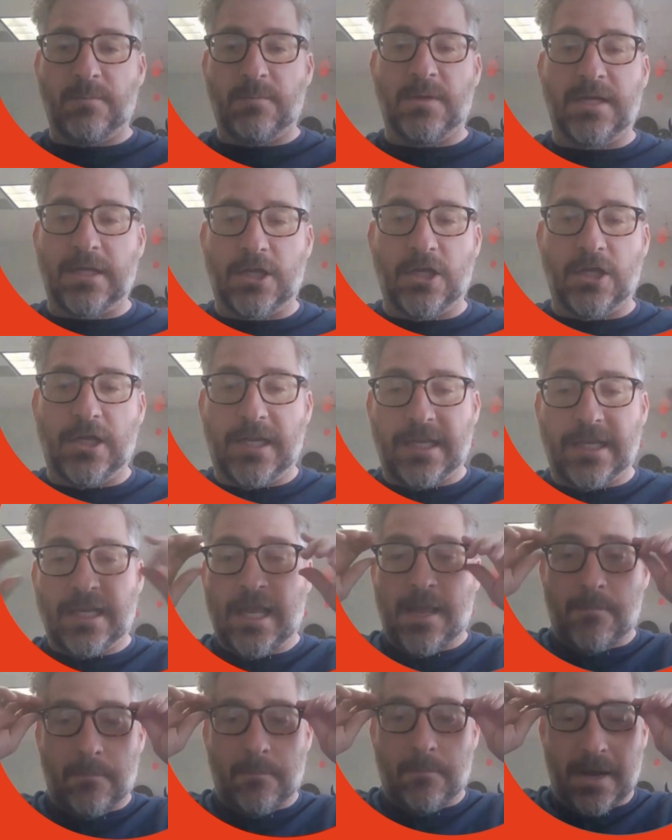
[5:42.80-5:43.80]
but a goodie.
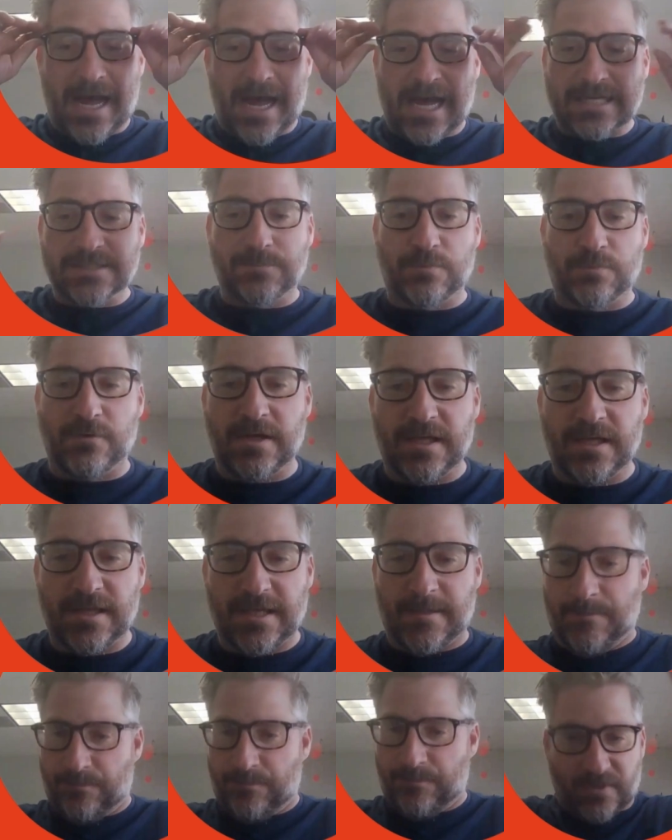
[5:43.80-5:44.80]
Box
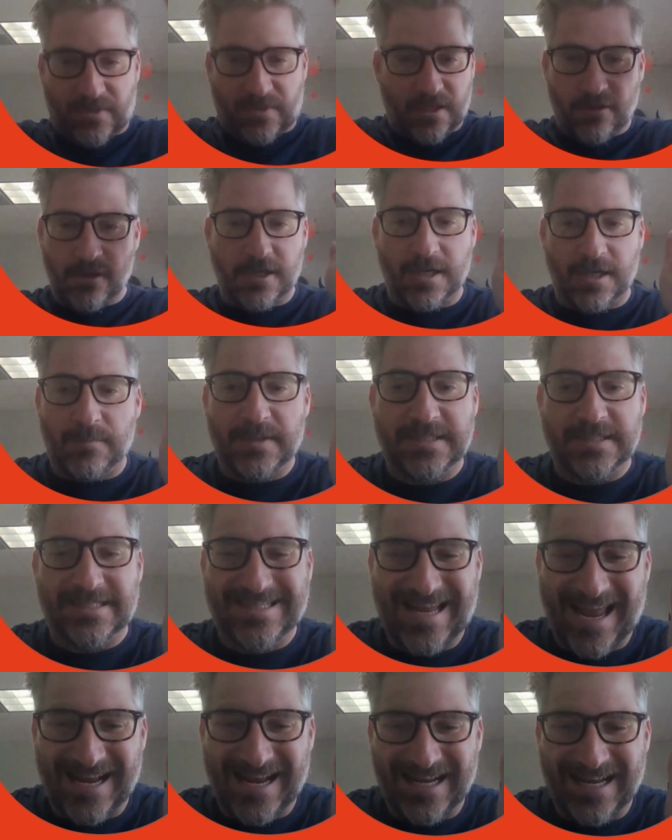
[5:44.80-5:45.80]
breathing. You're going to be
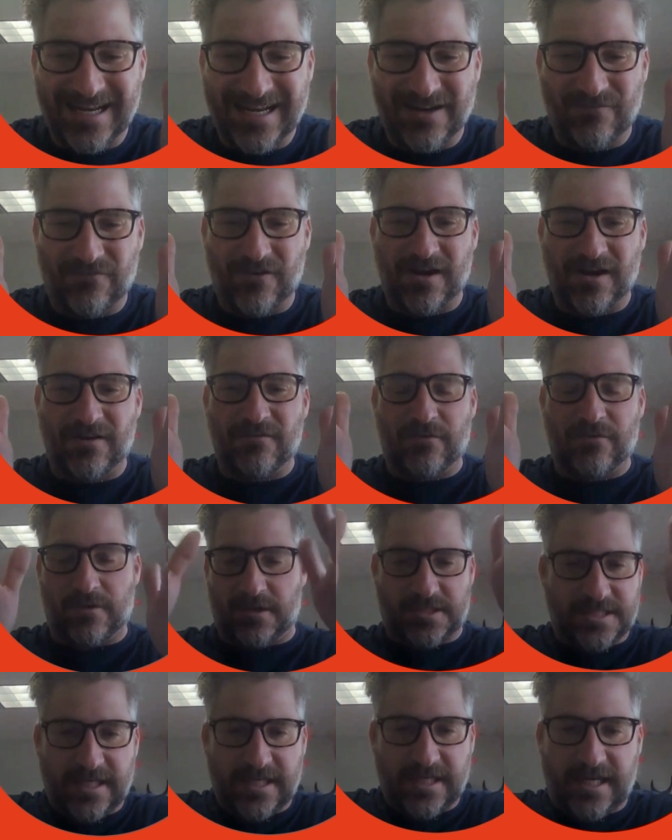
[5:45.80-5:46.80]
standing in front of or
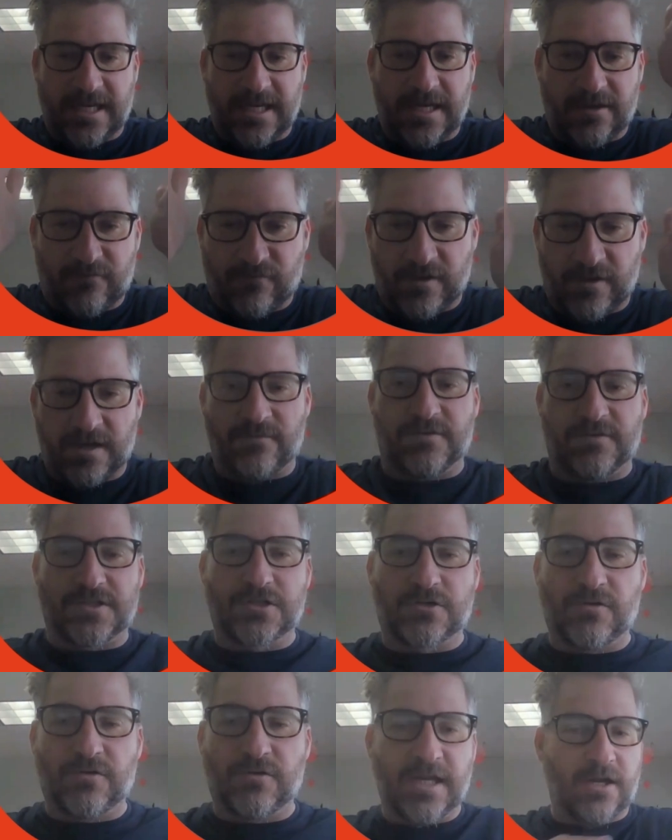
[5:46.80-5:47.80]
sitting in front of a
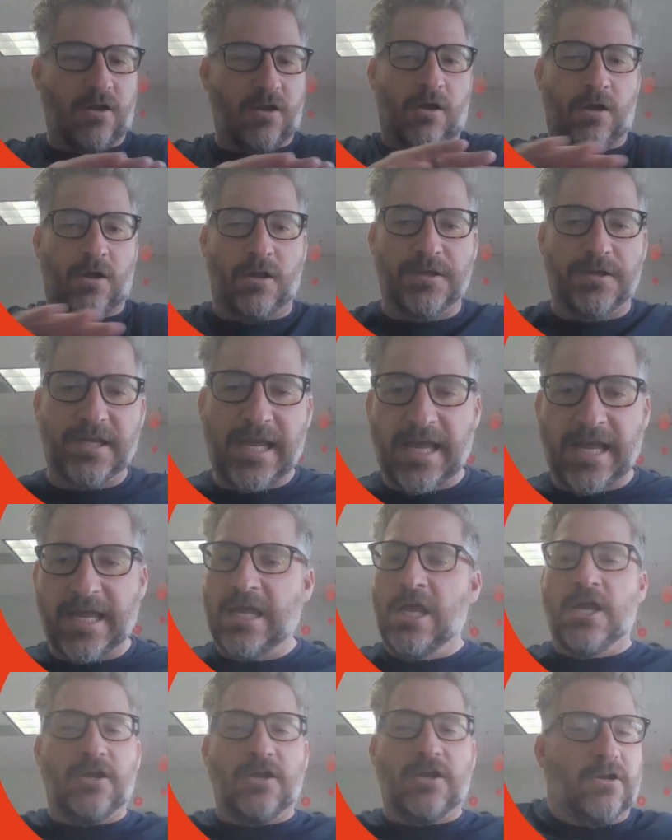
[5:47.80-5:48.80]
screen all day.
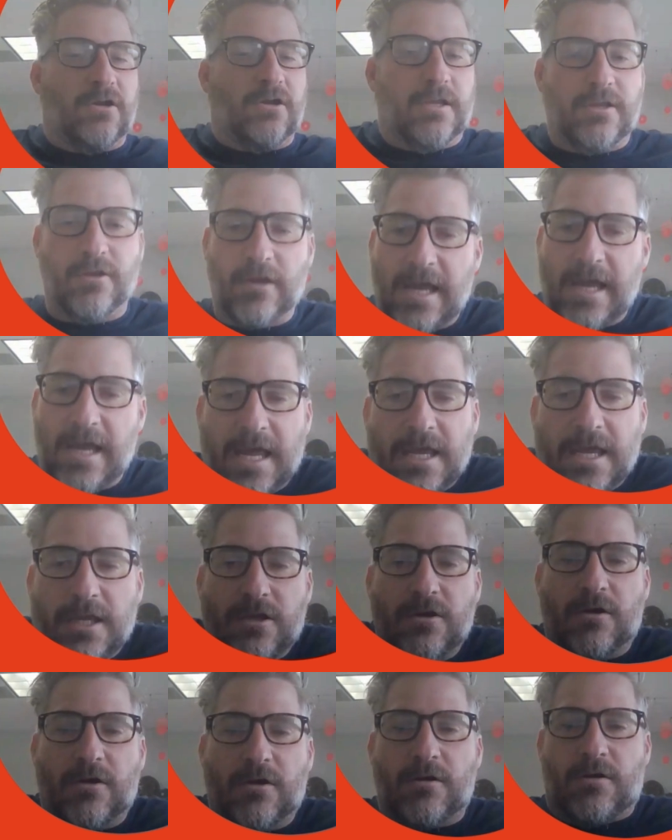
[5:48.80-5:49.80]

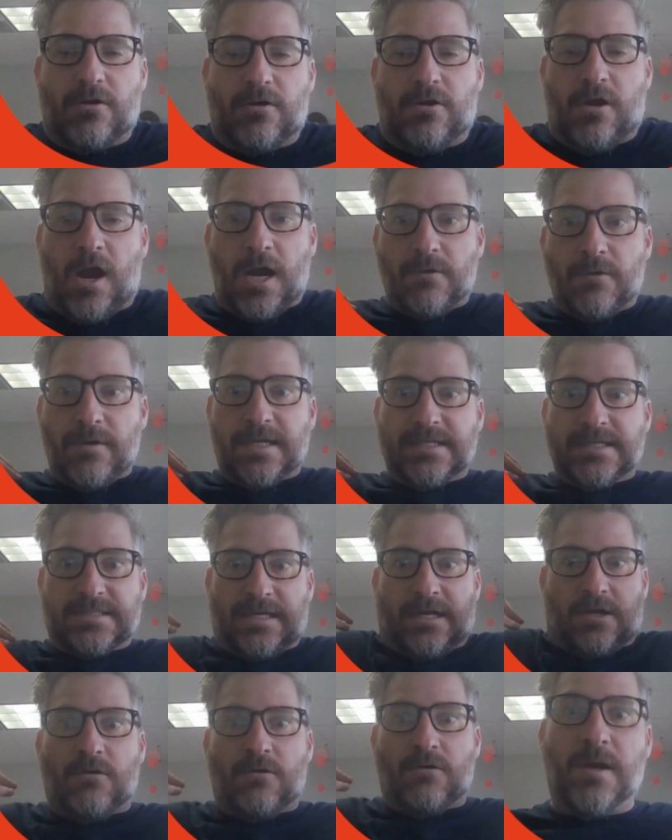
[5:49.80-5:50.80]
Your heart rate's
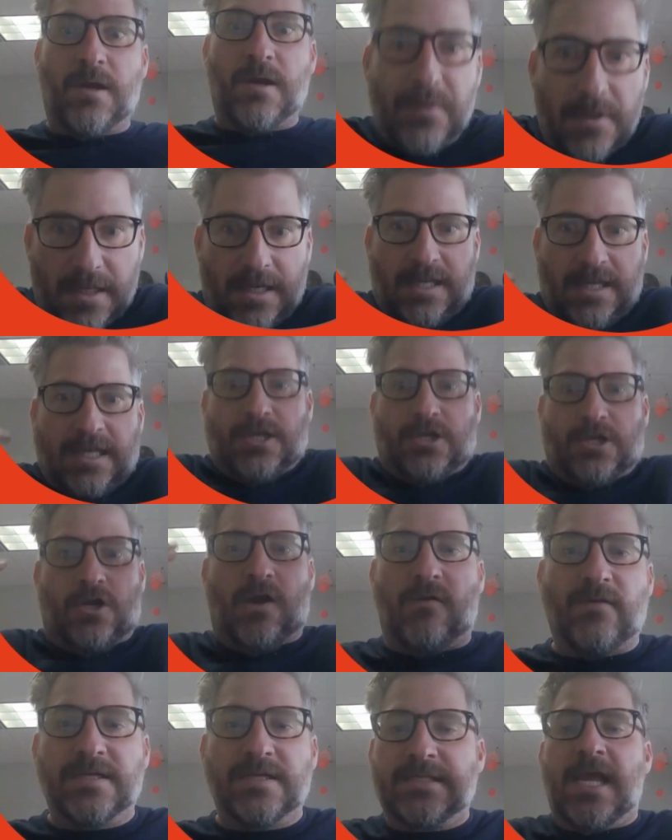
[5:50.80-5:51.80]
going to go up. You're going to get
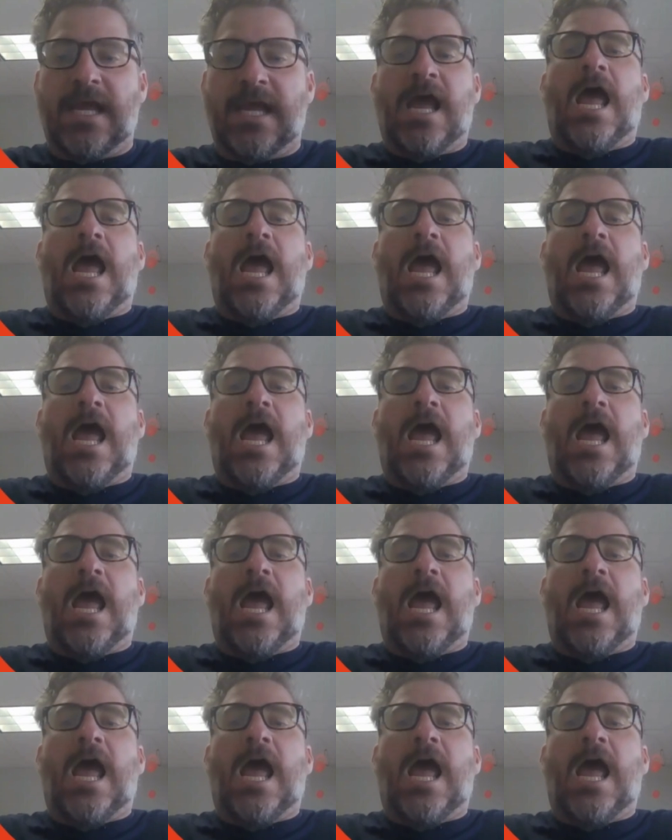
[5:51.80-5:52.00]
nervous.